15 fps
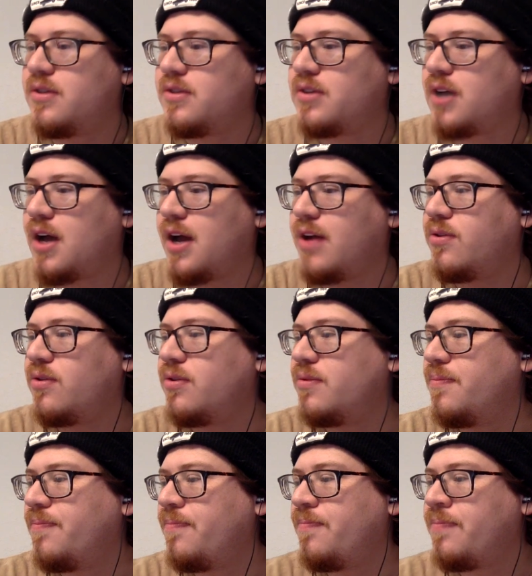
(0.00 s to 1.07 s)

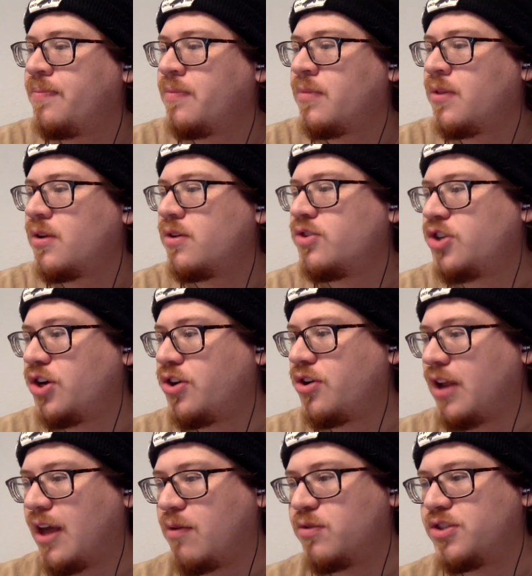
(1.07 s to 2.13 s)
titled Turn
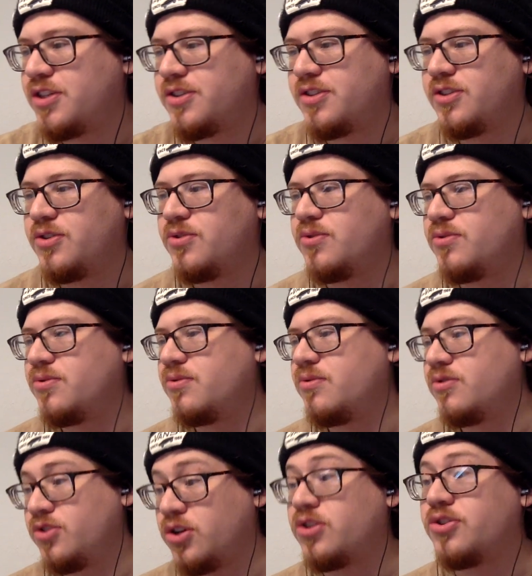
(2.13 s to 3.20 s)

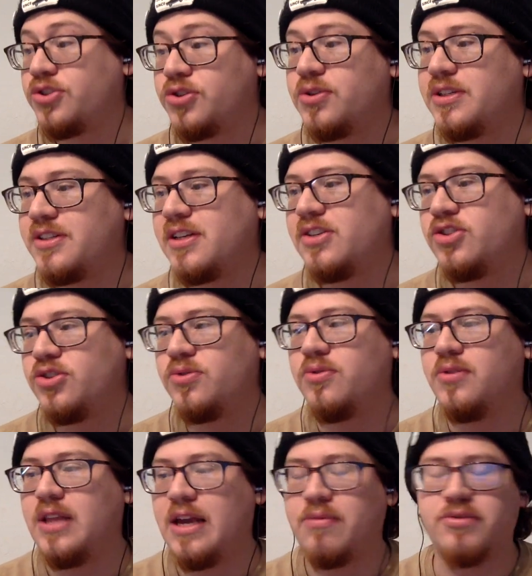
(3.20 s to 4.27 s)
Your Students
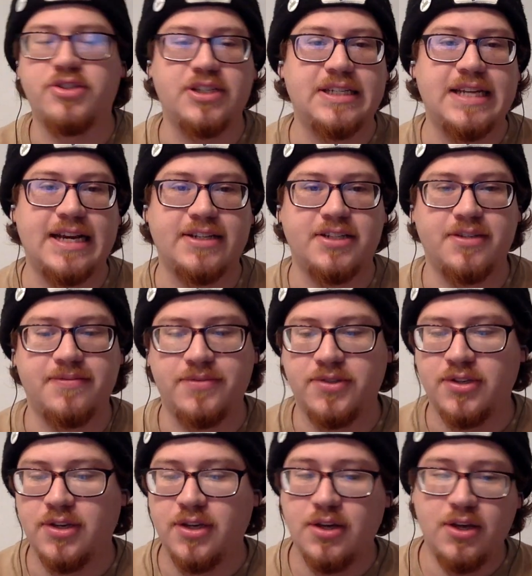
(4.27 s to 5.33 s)
into Language
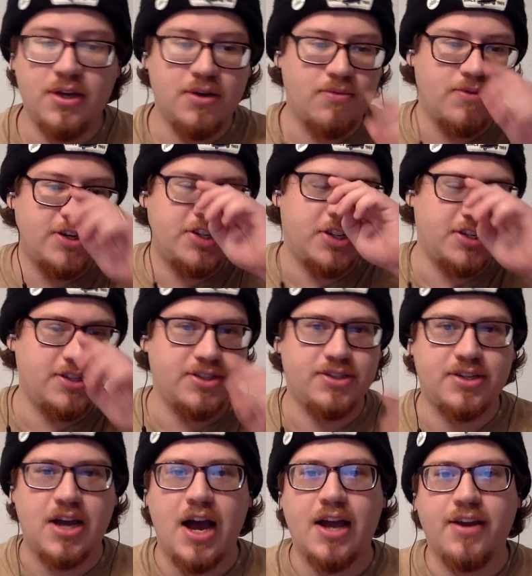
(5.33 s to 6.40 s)
Detectives, which is
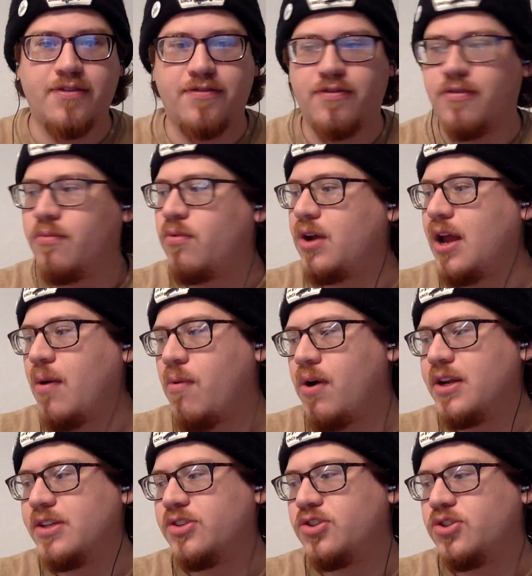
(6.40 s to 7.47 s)
kind of what I
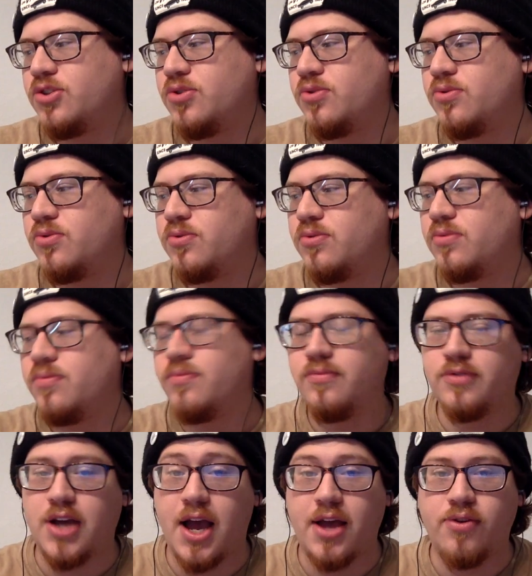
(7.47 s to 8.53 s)
wanted to
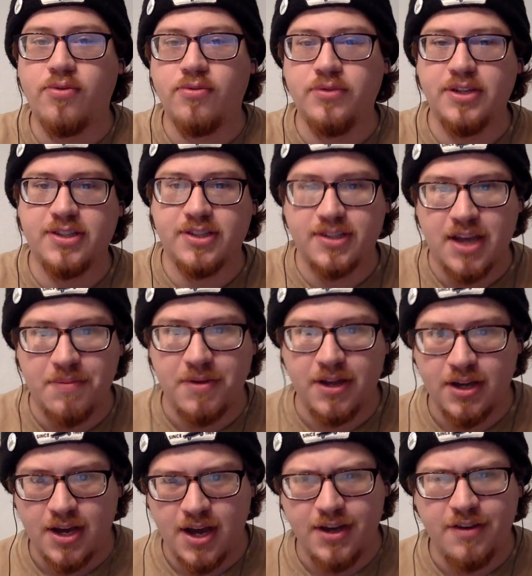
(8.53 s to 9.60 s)
title this assignment.
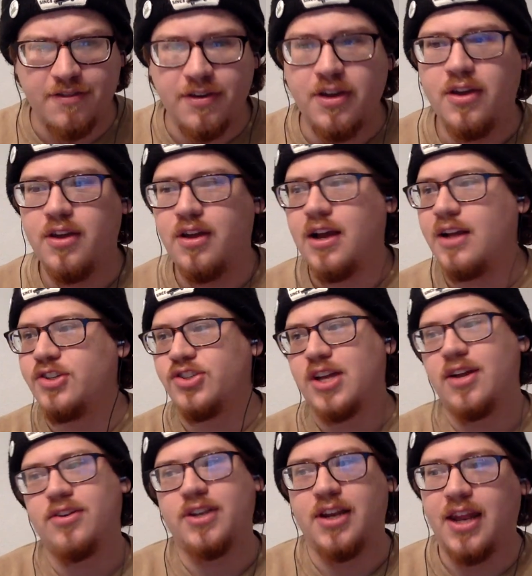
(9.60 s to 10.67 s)
Kind of, I just
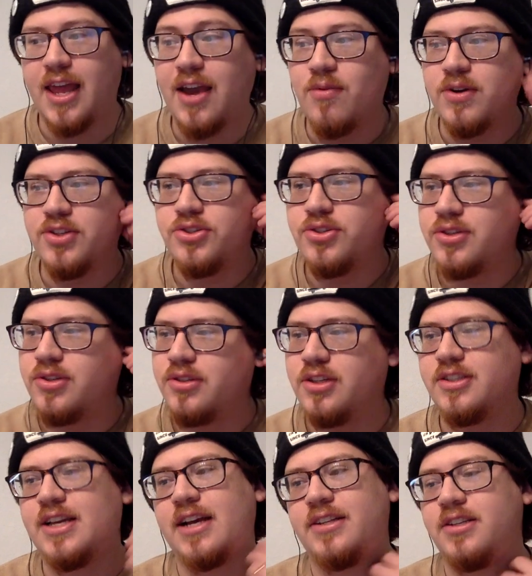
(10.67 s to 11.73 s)
titled it Language
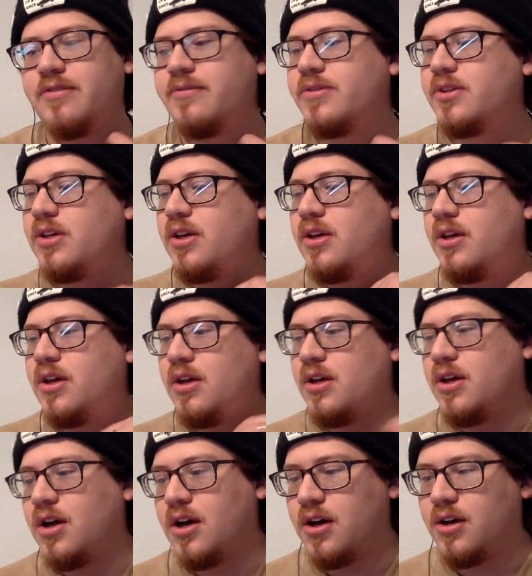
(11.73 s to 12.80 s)
Detectives.
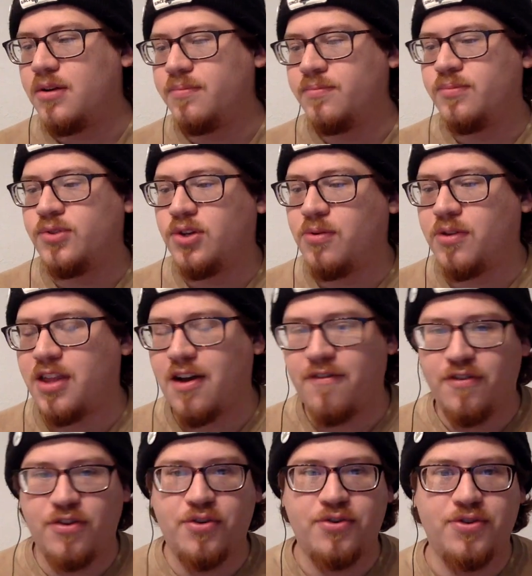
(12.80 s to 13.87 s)
So without
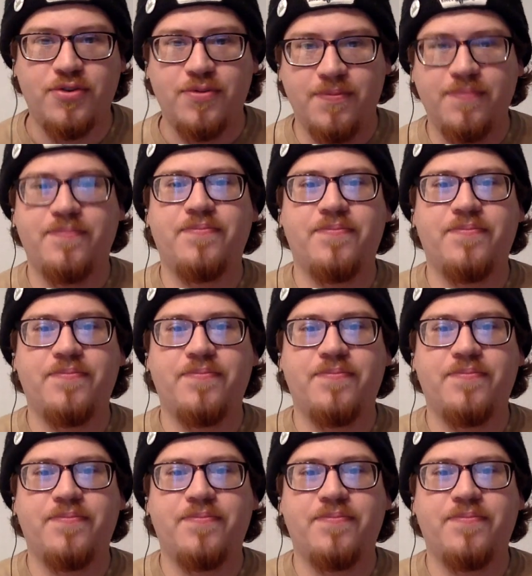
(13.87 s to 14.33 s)
further ado,